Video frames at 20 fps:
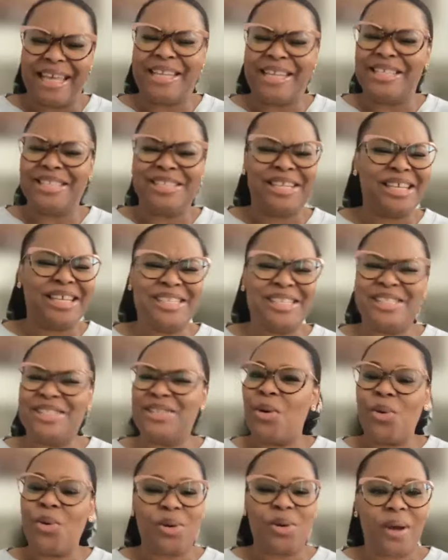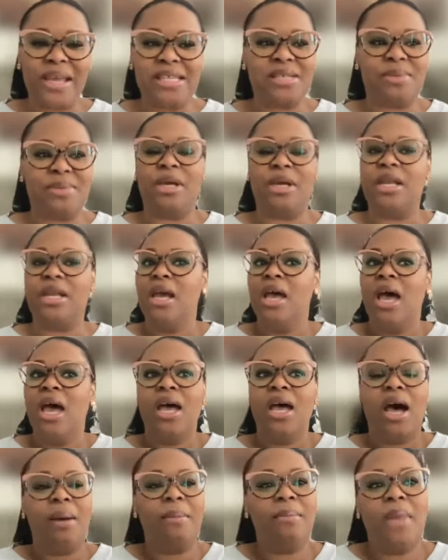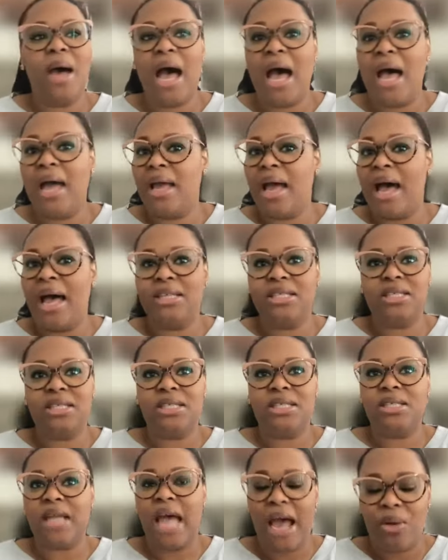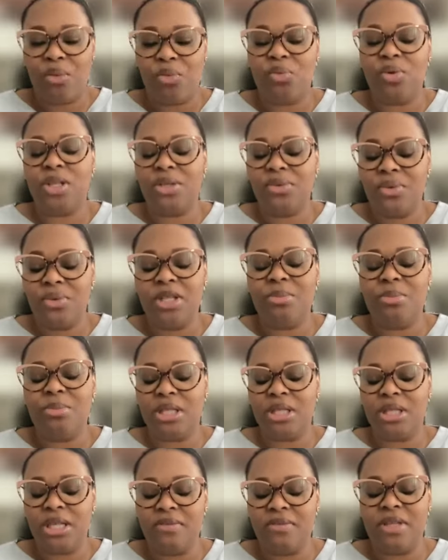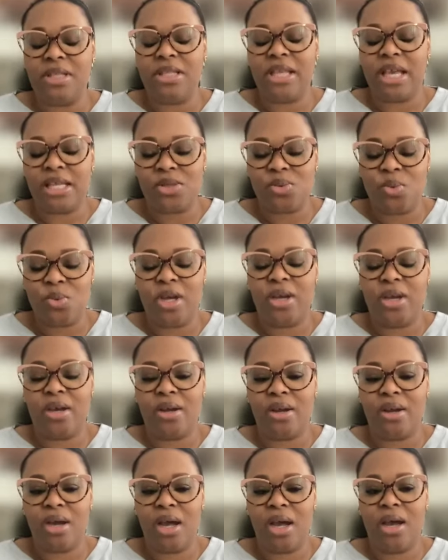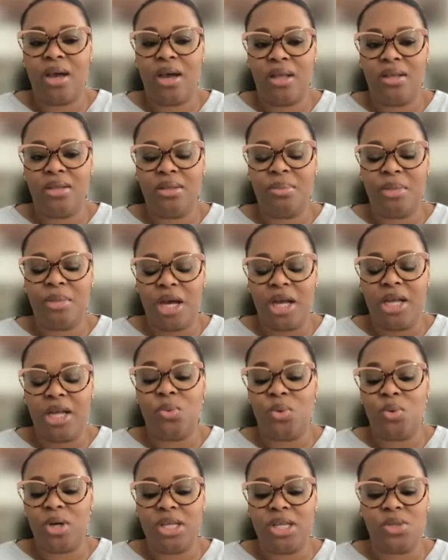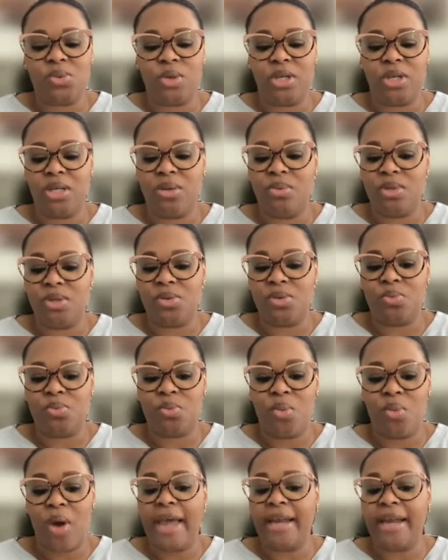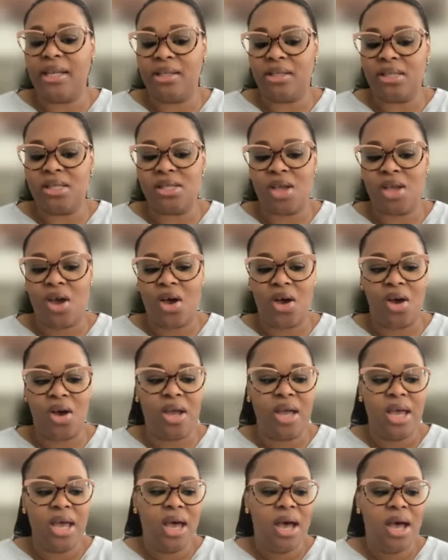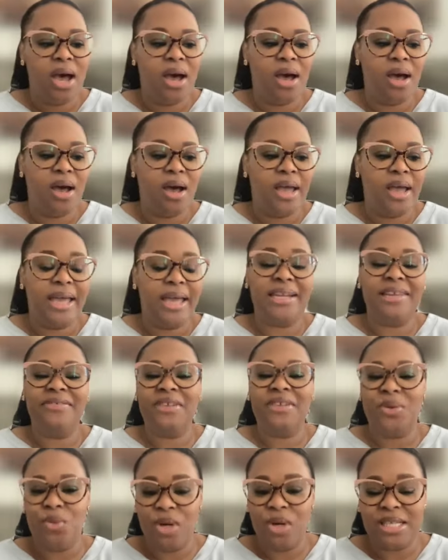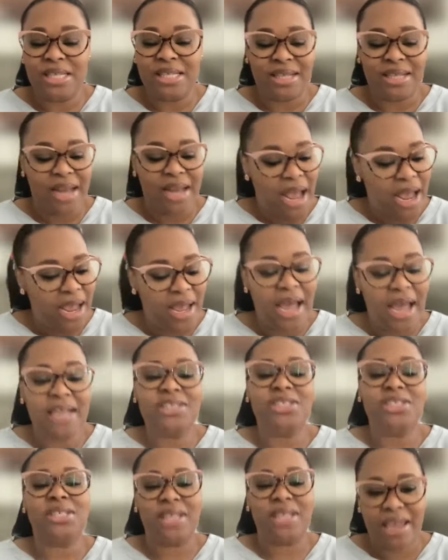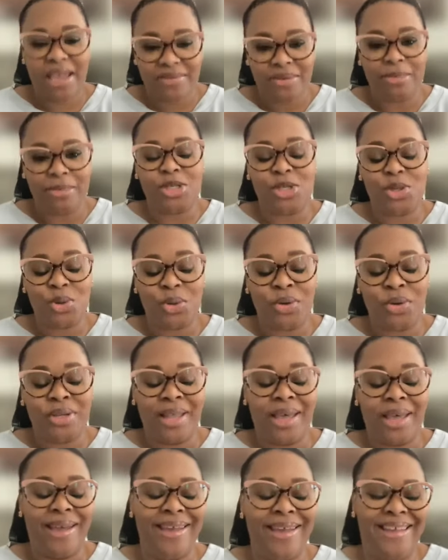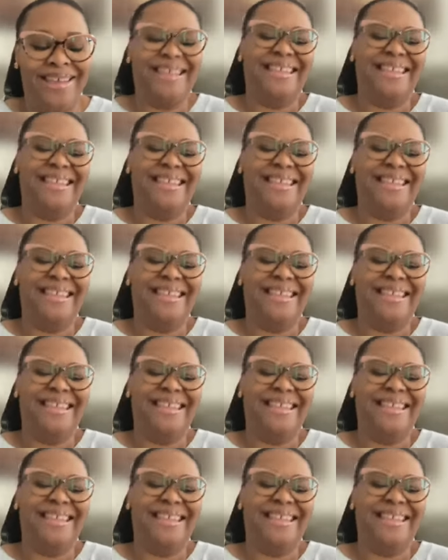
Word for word: Like it's it's so crazy, but um I I just I really really believe that that's where uh Lamond was when he was writing the song. Uh and if he wasn't, I I just gave him a storyline.